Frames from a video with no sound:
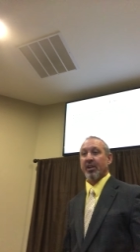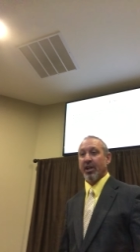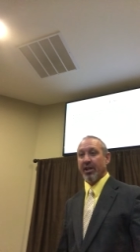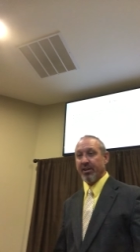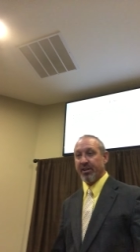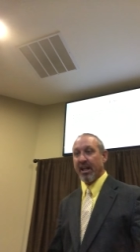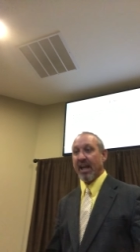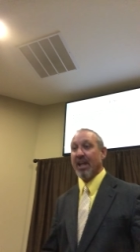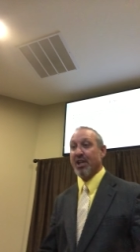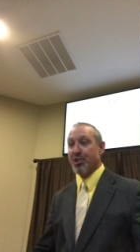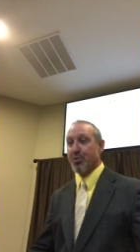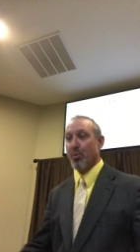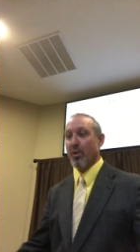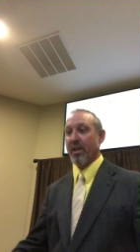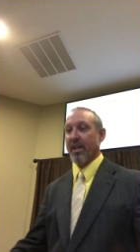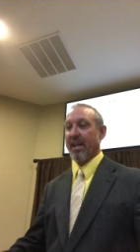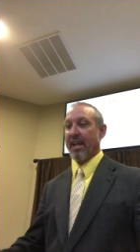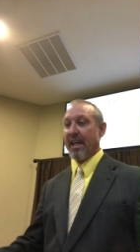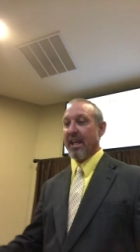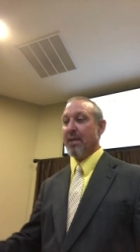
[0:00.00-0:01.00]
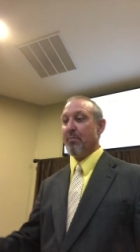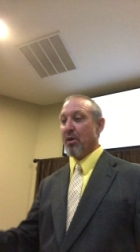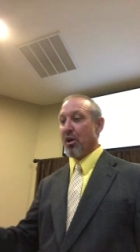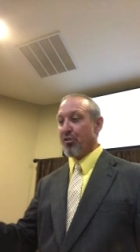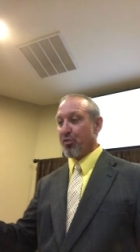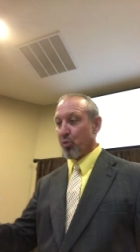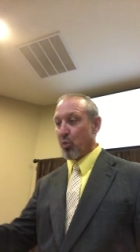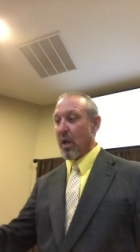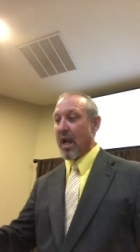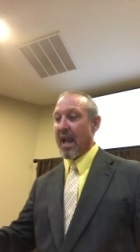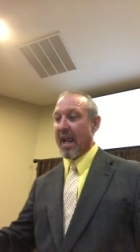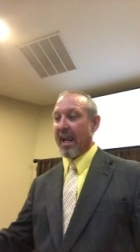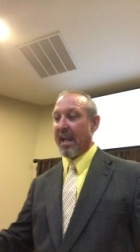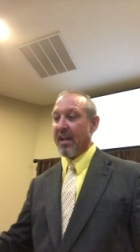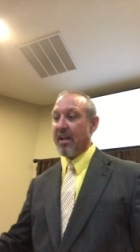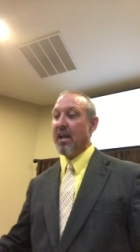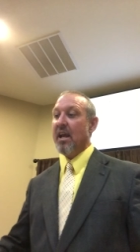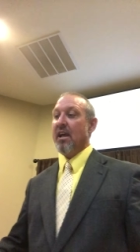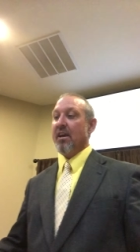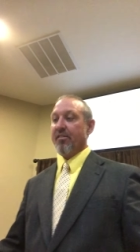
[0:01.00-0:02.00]
Contextually, he must
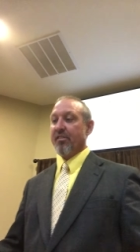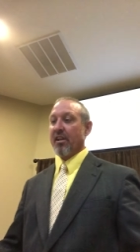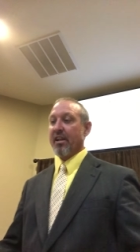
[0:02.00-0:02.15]
reign